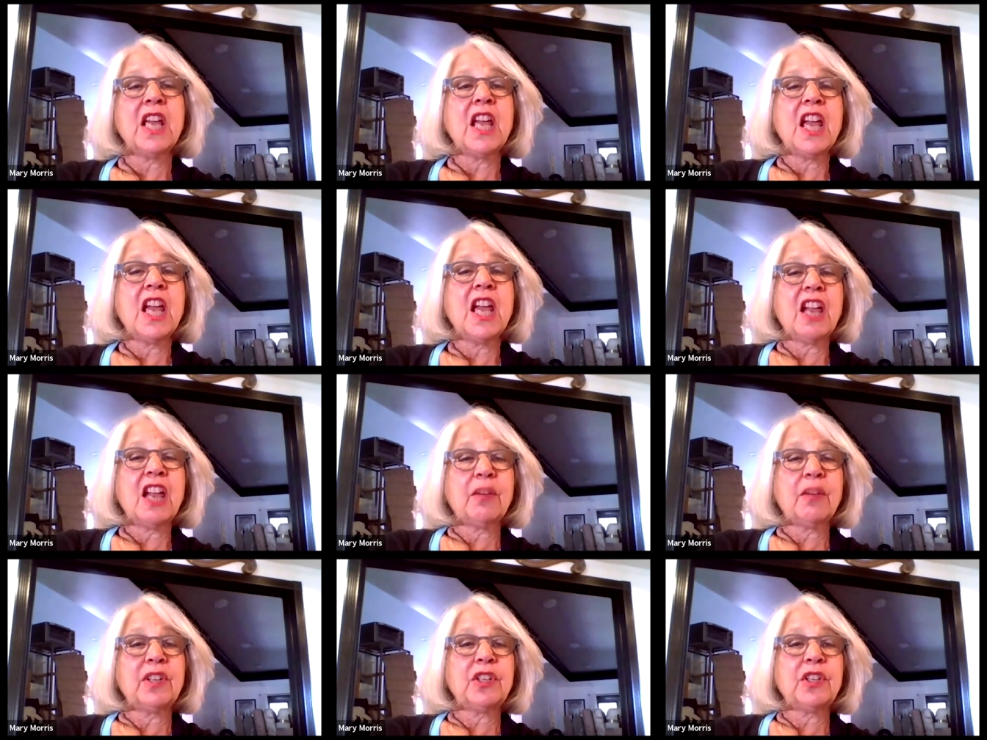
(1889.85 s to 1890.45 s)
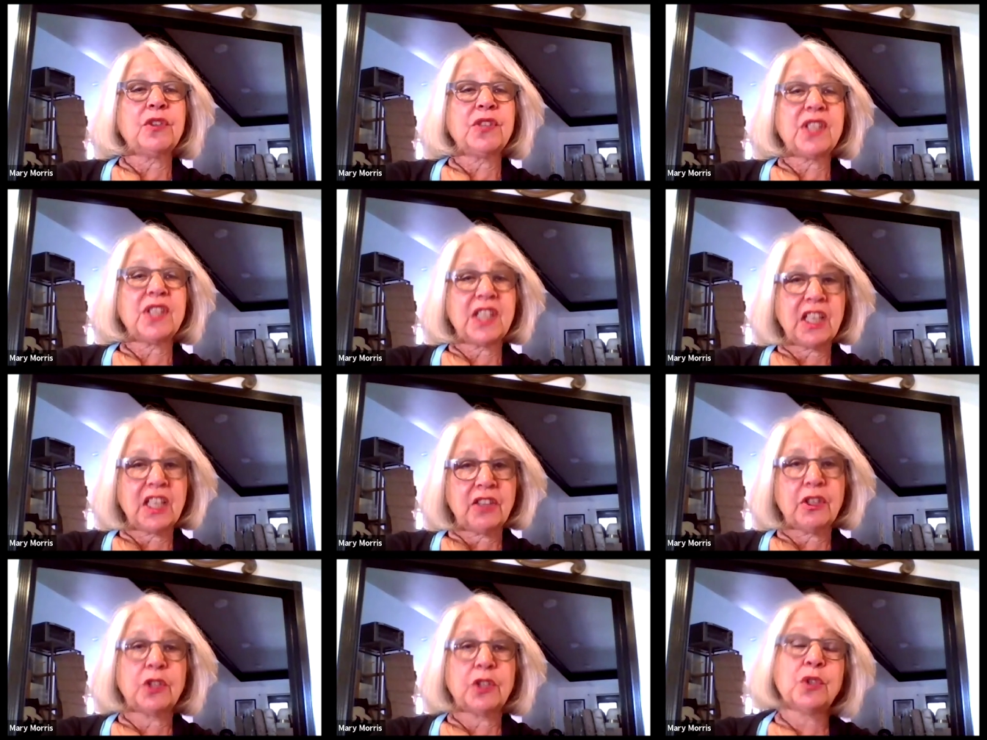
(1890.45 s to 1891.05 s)
and when you
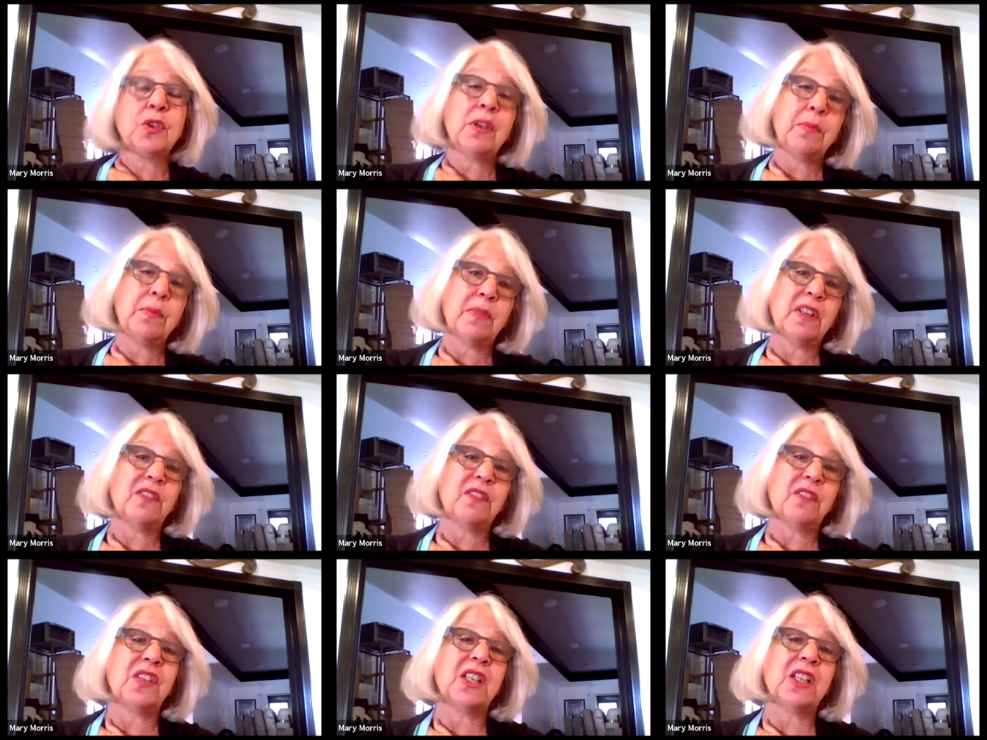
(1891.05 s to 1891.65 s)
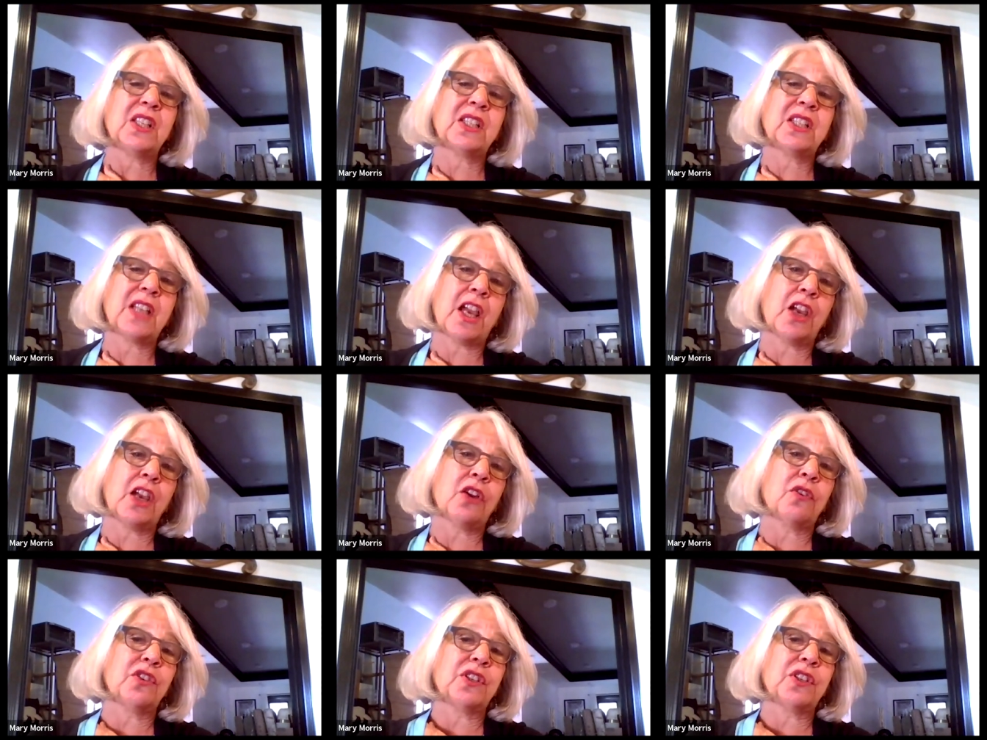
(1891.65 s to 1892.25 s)
see the treatment of these
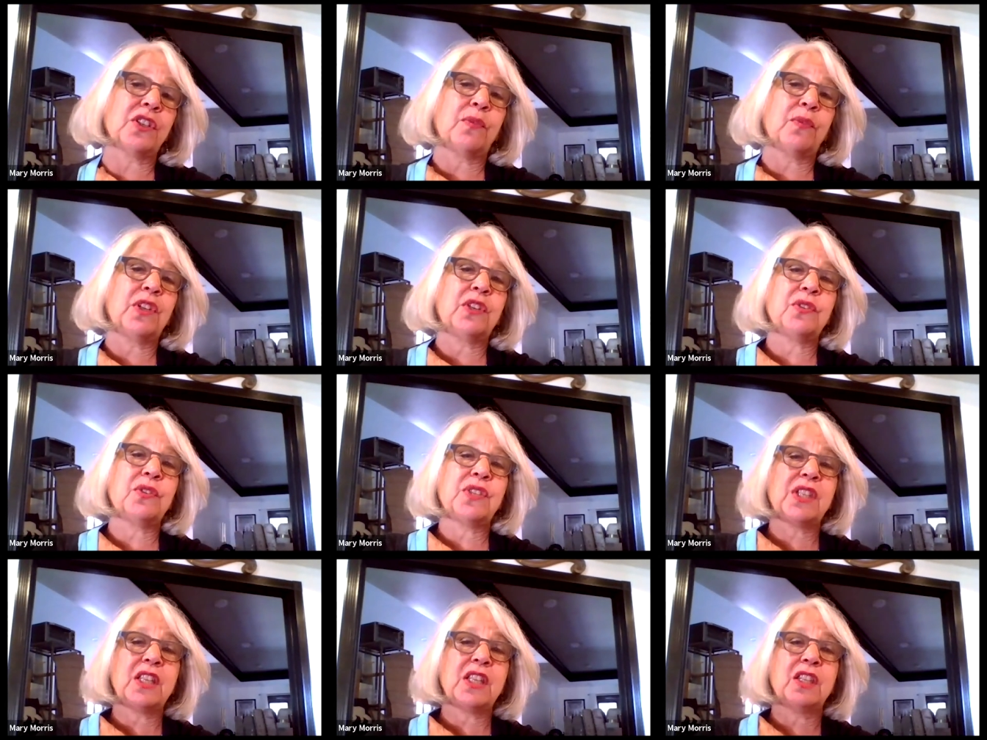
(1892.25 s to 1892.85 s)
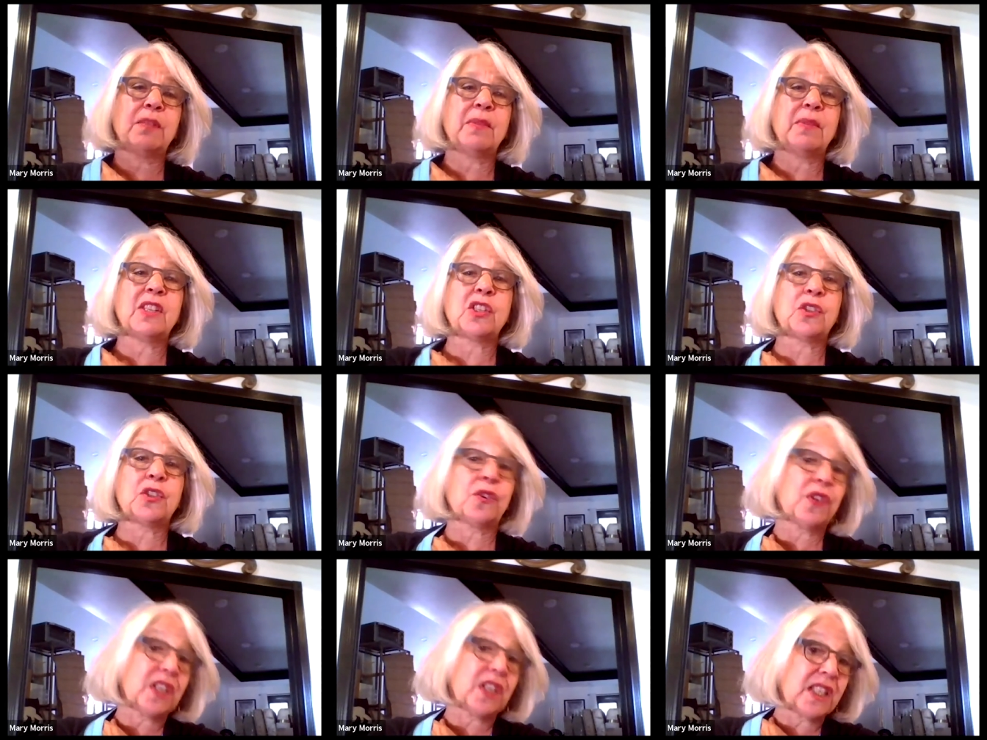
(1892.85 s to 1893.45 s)
tigers and when you see them as
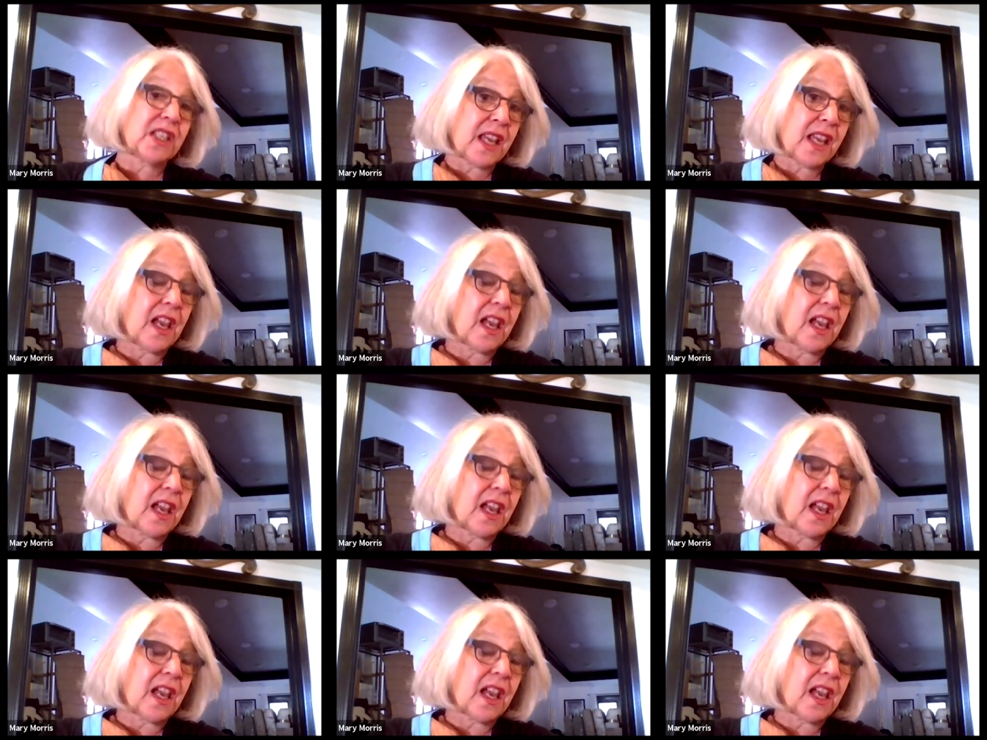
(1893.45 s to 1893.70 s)
circus mm-hmm.